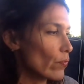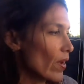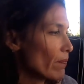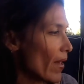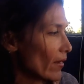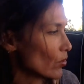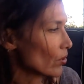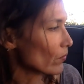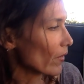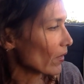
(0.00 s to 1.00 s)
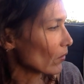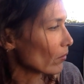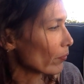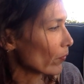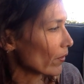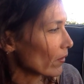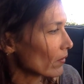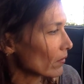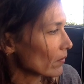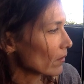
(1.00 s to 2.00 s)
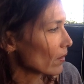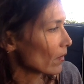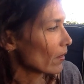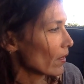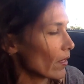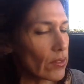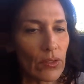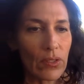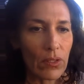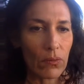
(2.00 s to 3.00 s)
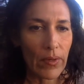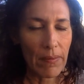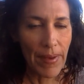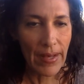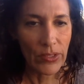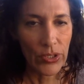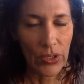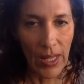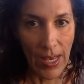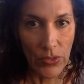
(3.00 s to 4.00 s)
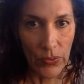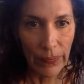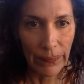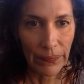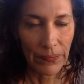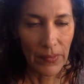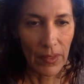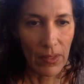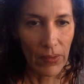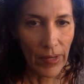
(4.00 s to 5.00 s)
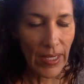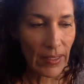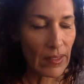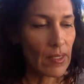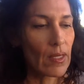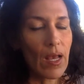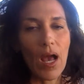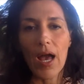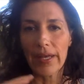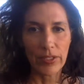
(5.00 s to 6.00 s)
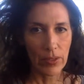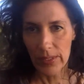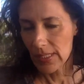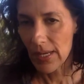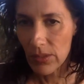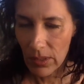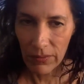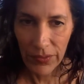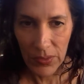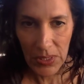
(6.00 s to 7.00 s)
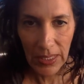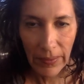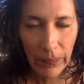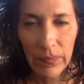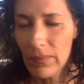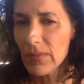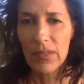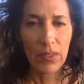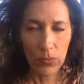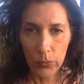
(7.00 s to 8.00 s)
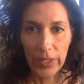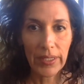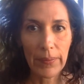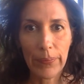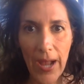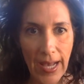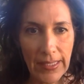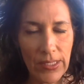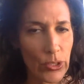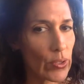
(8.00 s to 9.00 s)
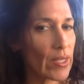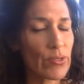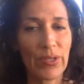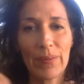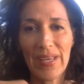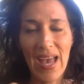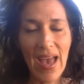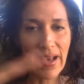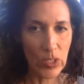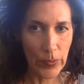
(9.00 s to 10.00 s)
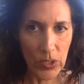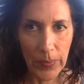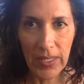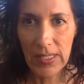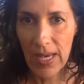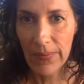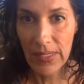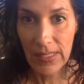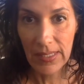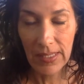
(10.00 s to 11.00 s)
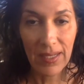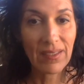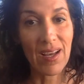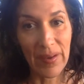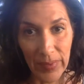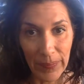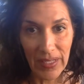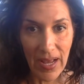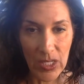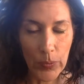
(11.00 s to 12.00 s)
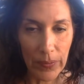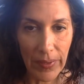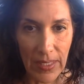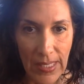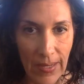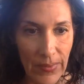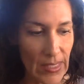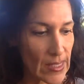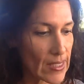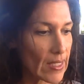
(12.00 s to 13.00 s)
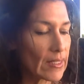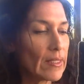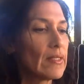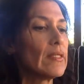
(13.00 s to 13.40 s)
right back to your regular portal. And you can go right back to your classroom. All right? I know it sounds confusing. We're going to practice. You guys are going to be experts by the time this is done. I'm going to be an expert by the time this is done.